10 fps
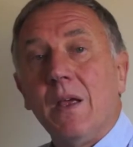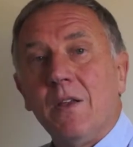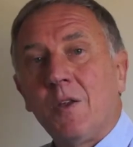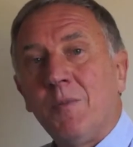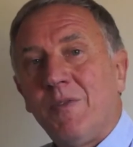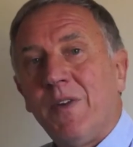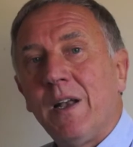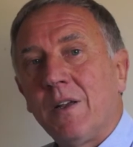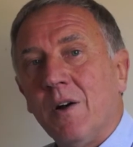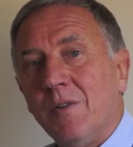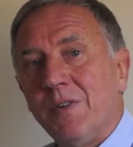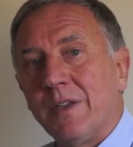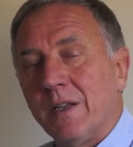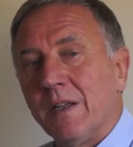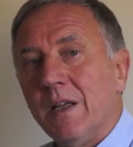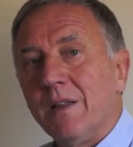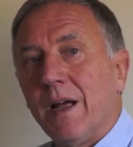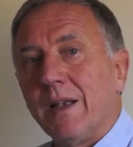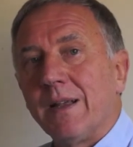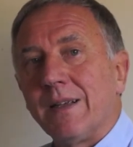You can be fairly confident
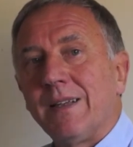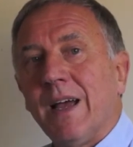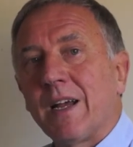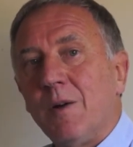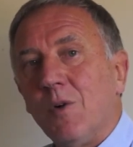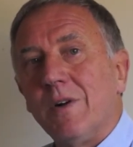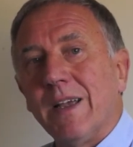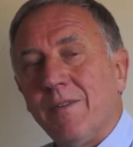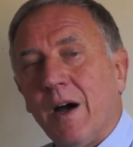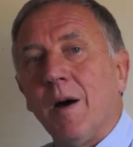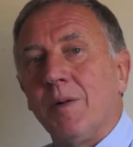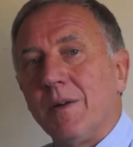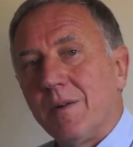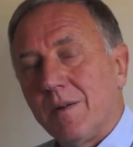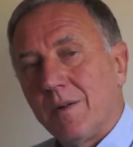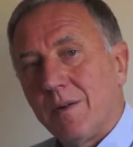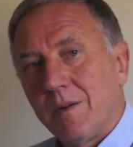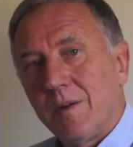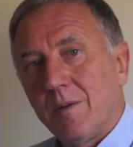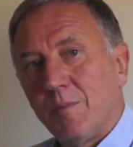that an attacker will give up
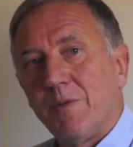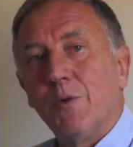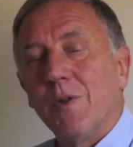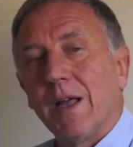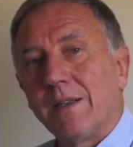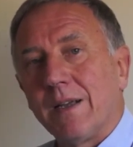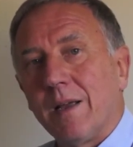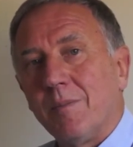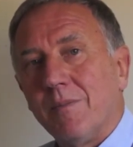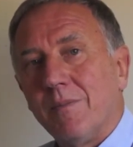before that time.